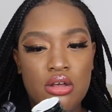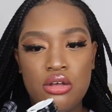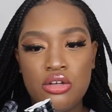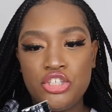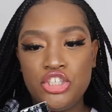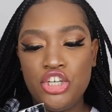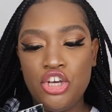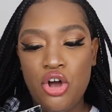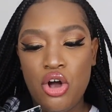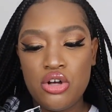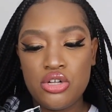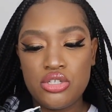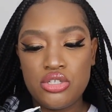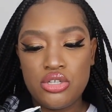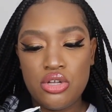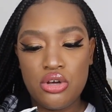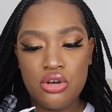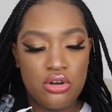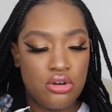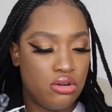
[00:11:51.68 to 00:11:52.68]
She
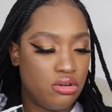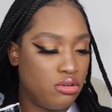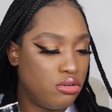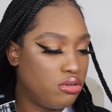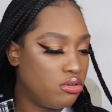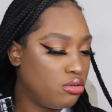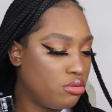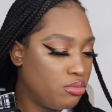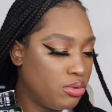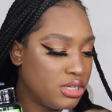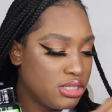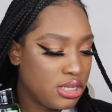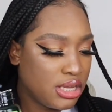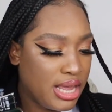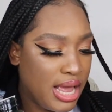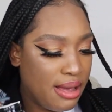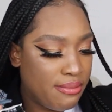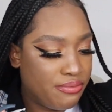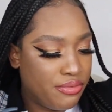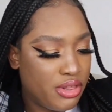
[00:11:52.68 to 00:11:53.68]
also, where's the
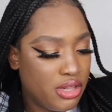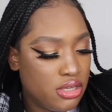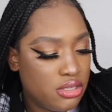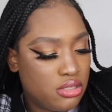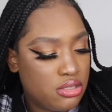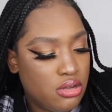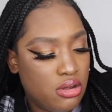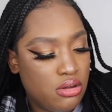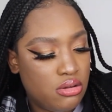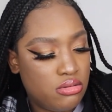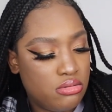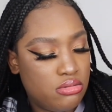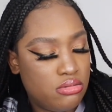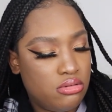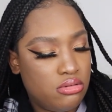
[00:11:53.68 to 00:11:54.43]
cap for this? Oh,